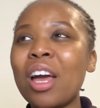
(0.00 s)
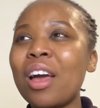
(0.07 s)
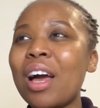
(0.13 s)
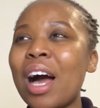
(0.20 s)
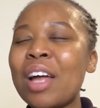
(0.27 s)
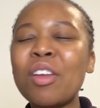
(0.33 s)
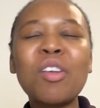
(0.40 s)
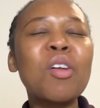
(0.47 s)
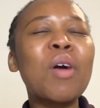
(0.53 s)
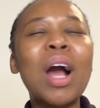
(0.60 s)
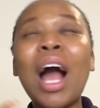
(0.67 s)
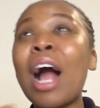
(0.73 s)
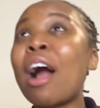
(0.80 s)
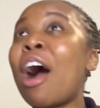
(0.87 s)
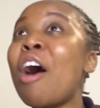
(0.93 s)
I don't know,
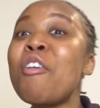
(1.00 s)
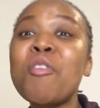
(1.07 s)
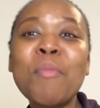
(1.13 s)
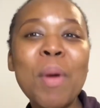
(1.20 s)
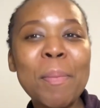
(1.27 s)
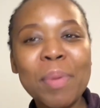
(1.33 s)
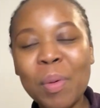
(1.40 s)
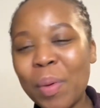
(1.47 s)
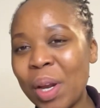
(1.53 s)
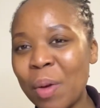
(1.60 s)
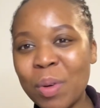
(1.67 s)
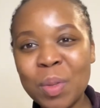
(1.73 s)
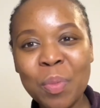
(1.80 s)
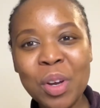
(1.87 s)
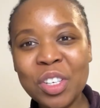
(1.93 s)
I can't remember what he
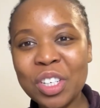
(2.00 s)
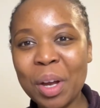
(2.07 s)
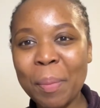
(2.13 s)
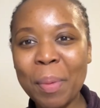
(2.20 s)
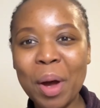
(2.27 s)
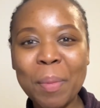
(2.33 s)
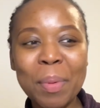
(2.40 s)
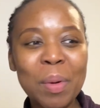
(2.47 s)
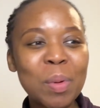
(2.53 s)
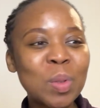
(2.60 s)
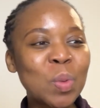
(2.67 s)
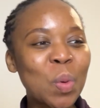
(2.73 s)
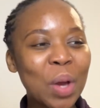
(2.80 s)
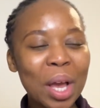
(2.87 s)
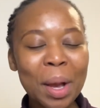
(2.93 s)
was preaching about, but it was
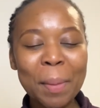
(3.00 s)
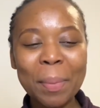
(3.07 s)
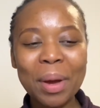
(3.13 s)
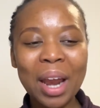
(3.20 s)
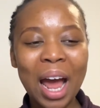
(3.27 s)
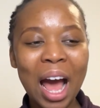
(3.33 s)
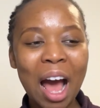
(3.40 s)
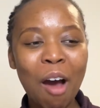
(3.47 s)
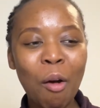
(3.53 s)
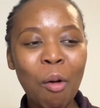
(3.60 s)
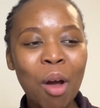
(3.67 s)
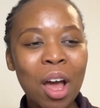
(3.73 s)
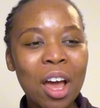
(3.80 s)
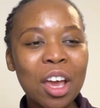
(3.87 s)
talking about how,